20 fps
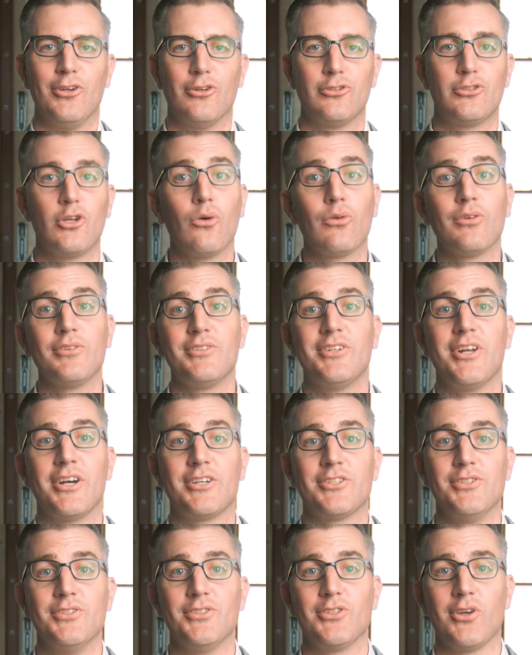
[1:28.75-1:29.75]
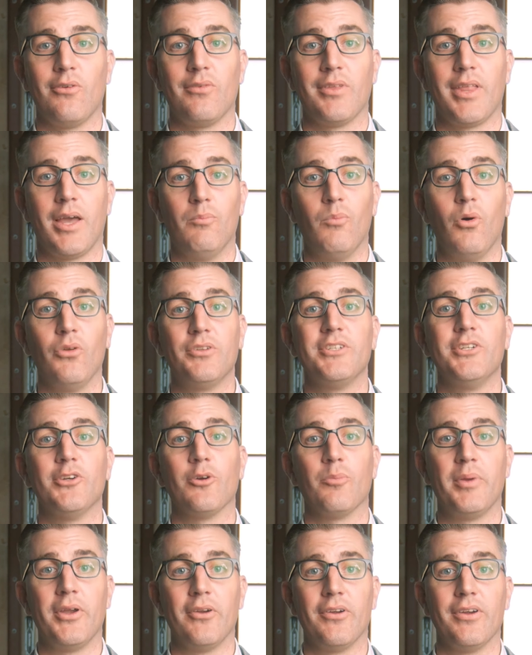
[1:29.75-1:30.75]
Your total deductions over that
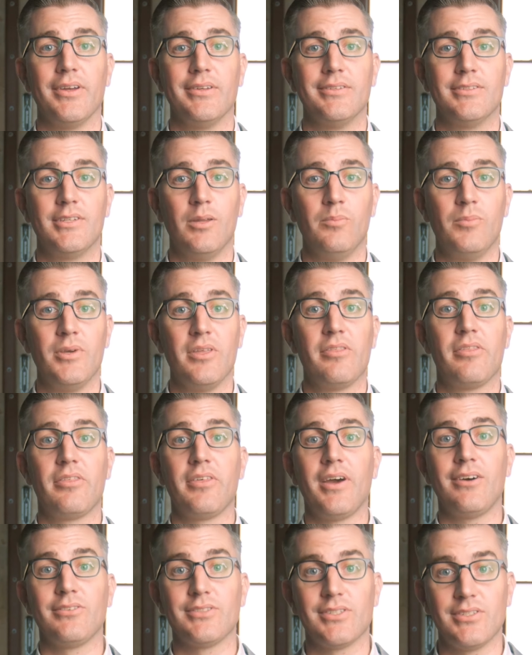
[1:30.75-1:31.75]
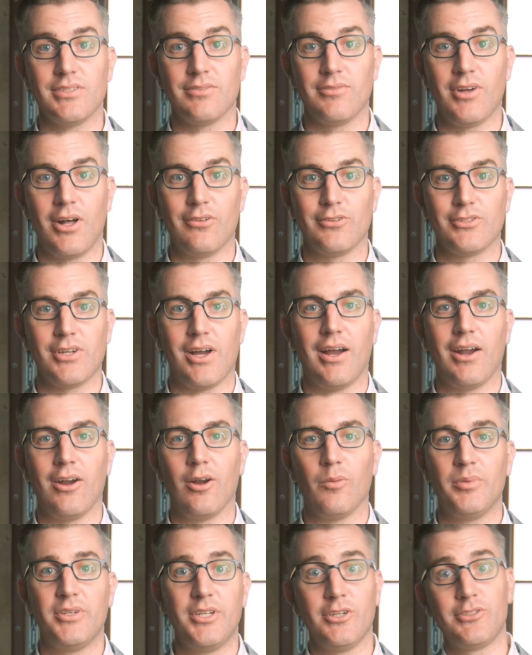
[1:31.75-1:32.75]
multi-year period can be thousands of dollars
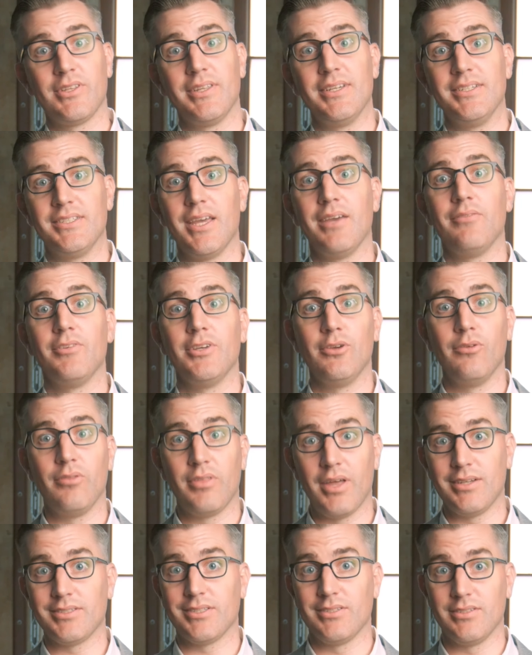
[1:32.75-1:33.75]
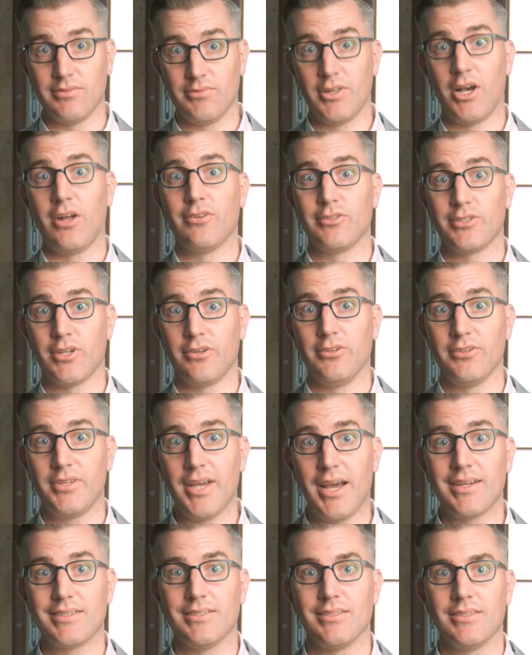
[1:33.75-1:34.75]
higher, potentially saving you thousands of dollars on your
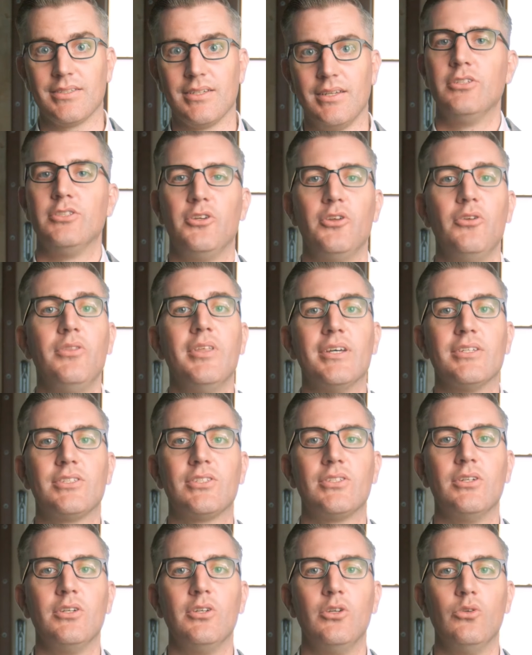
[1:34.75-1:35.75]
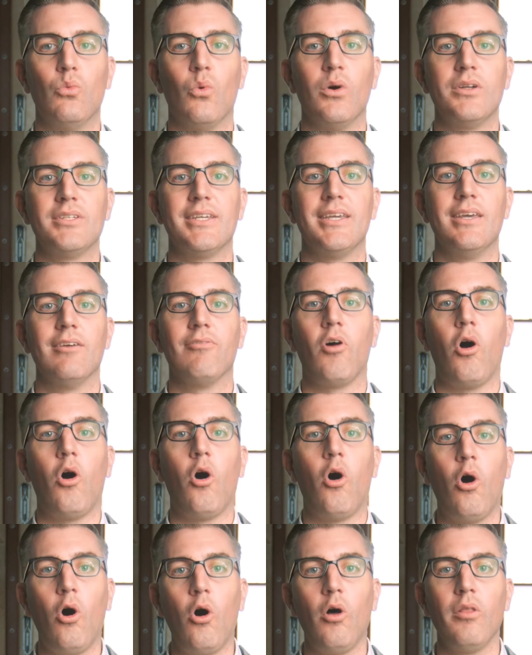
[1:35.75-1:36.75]
taxes. To do this, you'd want to give
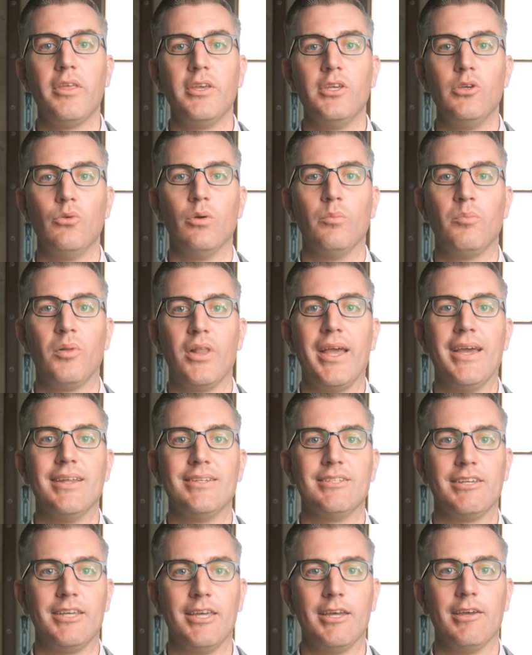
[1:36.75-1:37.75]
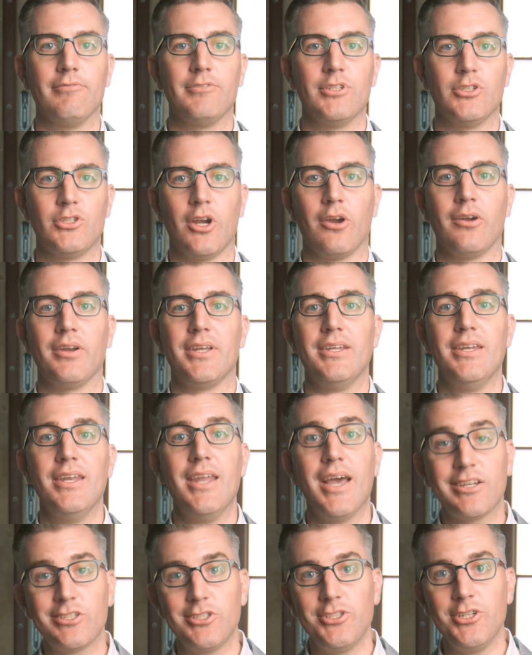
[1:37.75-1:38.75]
all that you would plan to give to charity
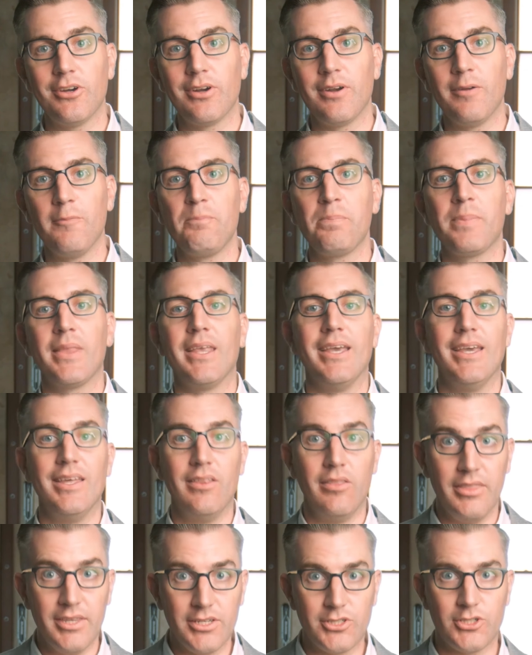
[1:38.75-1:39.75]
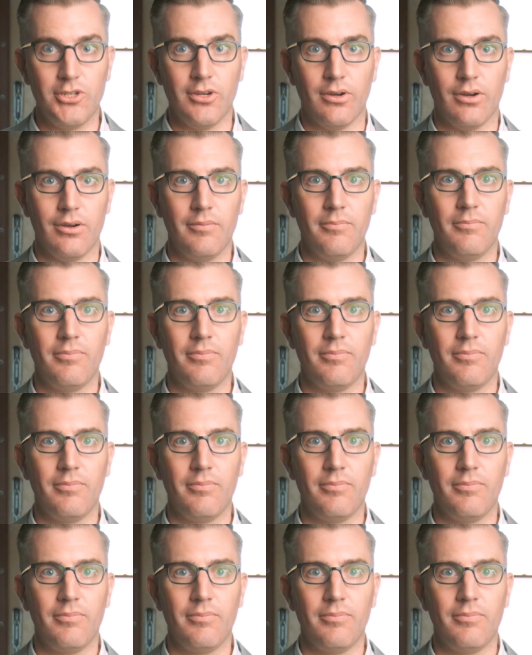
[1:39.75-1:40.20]
next year in this year.